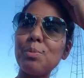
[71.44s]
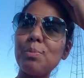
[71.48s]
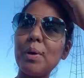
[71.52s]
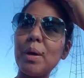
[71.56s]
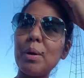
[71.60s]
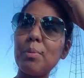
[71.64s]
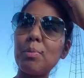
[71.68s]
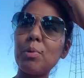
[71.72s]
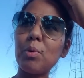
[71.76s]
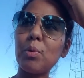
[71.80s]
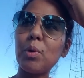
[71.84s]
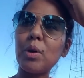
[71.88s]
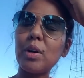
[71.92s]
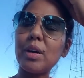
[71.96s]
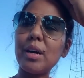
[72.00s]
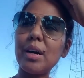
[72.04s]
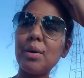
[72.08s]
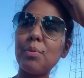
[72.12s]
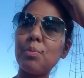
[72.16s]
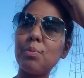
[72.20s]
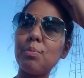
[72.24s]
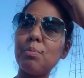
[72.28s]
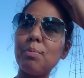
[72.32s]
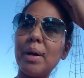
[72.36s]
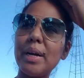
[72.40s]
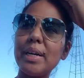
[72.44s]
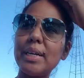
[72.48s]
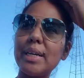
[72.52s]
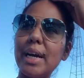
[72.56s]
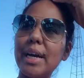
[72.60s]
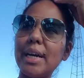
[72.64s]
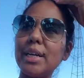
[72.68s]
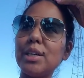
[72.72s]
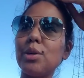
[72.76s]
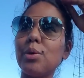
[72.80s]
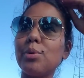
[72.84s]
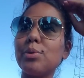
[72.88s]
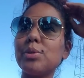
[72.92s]
paperwork on my
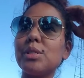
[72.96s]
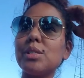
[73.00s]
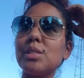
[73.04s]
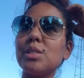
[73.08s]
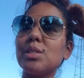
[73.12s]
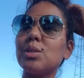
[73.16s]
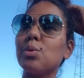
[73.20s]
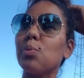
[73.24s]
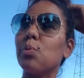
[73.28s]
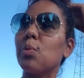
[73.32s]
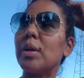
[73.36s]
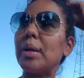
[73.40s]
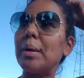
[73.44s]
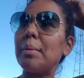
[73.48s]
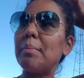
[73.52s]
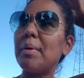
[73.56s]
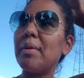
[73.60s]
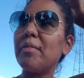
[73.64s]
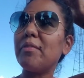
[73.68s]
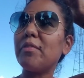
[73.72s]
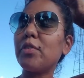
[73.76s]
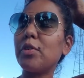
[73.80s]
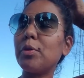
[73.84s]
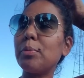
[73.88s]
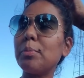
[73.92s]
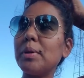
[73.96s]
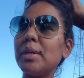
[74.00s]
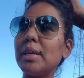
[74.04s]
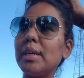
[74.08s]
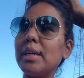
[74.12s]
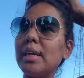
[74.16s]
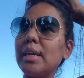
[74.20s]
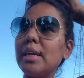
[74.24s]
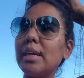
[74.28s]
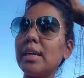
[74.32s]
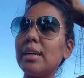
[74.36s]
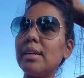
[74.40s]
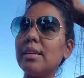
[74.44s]
diagnosis and what it meant for
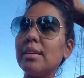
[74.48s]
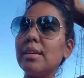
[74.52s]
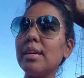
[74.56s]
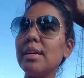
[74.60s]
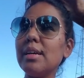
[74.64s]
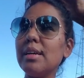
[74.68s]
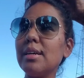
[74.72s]
me, and